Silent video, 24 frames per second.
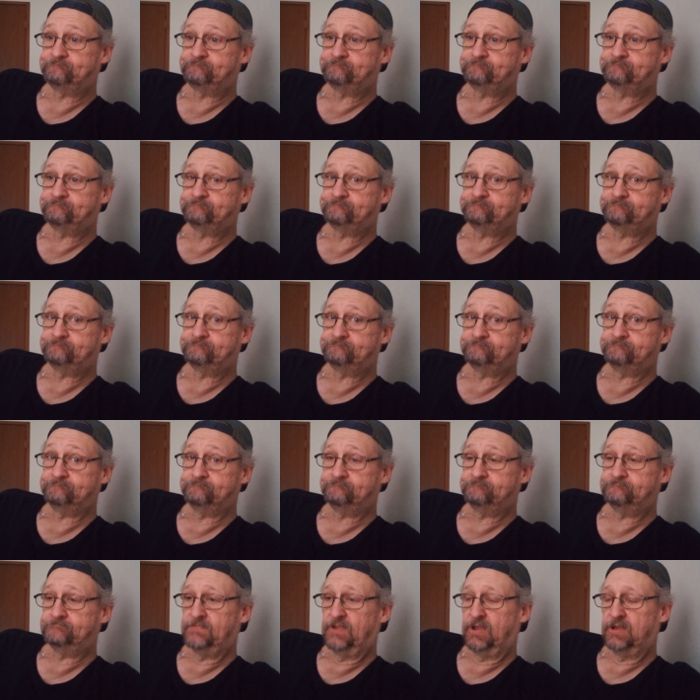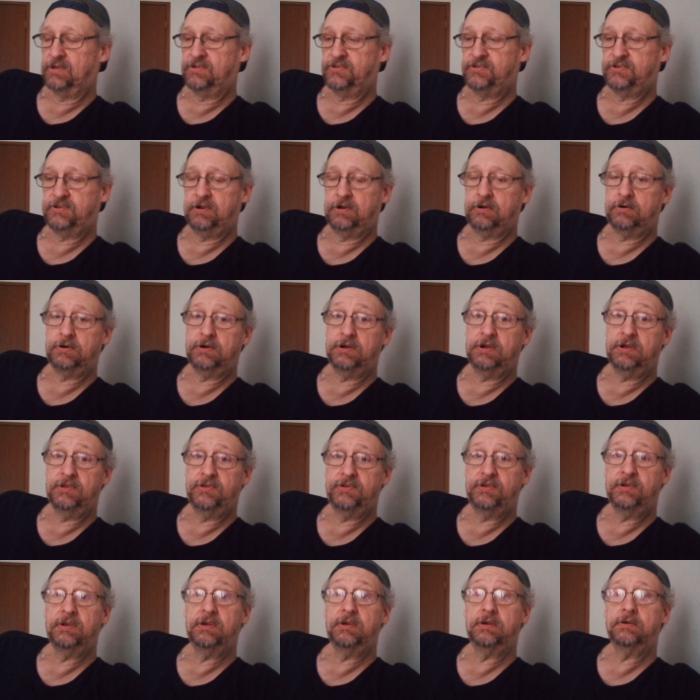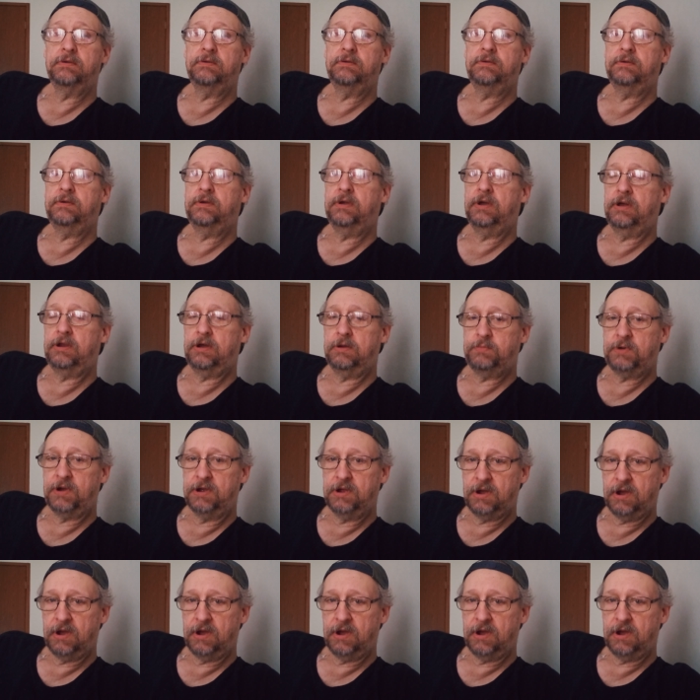Steroids, antibiotics,